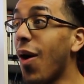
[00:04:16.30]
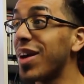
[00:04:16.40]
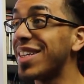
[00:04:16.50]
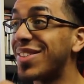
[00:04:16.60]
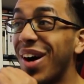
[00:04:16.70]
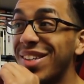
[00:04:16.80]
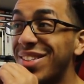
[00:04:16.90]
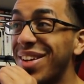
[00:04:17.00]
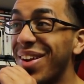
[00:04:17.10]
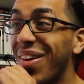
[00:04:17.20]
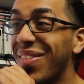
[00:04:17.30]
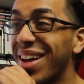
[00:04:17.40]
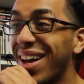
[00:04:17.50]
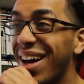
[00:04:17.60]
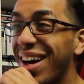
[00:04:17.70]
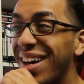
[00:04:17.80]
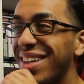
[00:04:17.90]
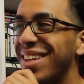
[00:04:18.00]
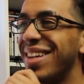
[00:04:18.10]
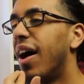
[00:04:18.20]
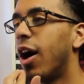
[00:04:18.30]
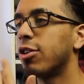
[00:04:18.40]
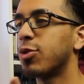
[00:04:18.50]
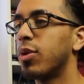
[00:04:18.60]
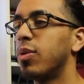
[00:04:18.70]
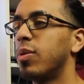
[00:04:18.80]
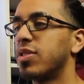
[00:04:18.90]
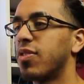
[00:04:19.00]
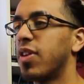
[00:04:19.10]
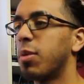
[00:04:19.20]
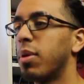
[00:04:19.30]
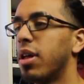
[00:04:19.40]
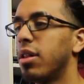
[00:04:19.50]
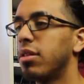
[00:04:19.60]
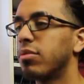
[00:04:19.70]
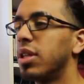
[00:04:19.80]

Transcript: he touched it! Oh my god! Also, wait, wait, was a fake bell?